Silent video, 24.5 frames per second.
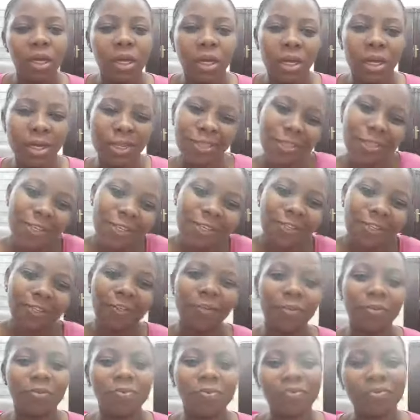It's
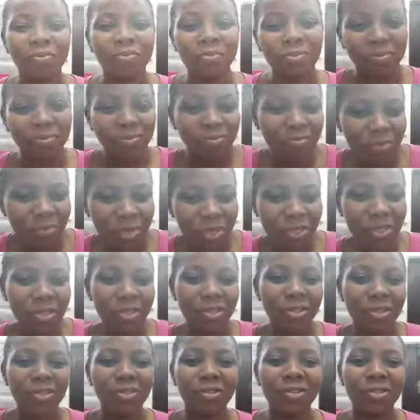easy.
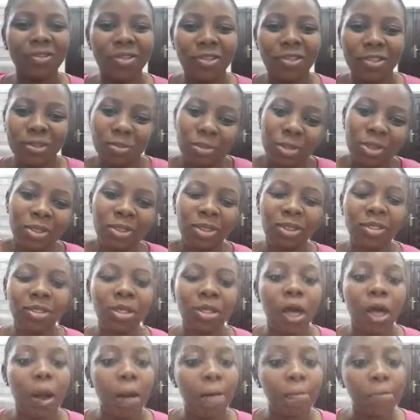Easy business.
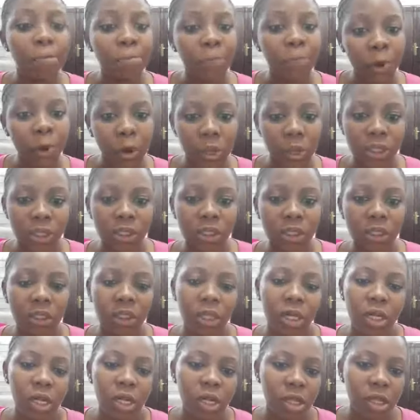But
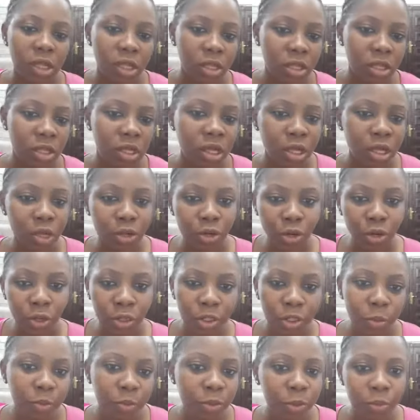they are
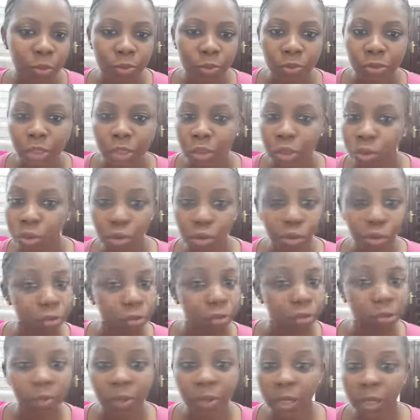not the people that you should
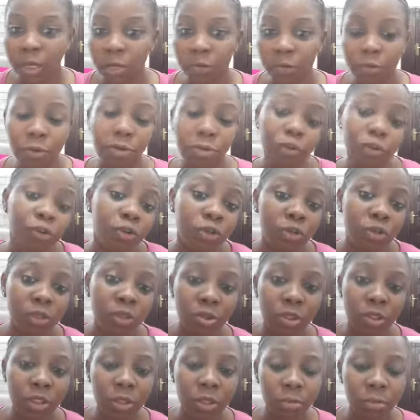be buying from if you're
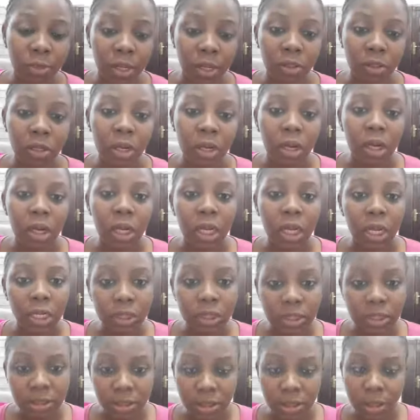serious about
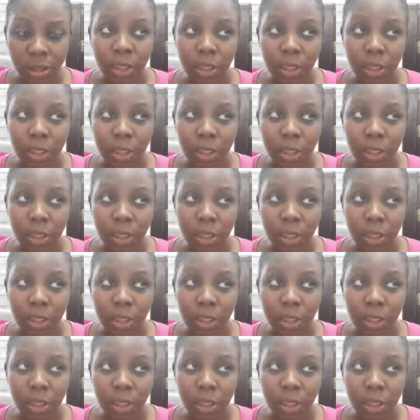it.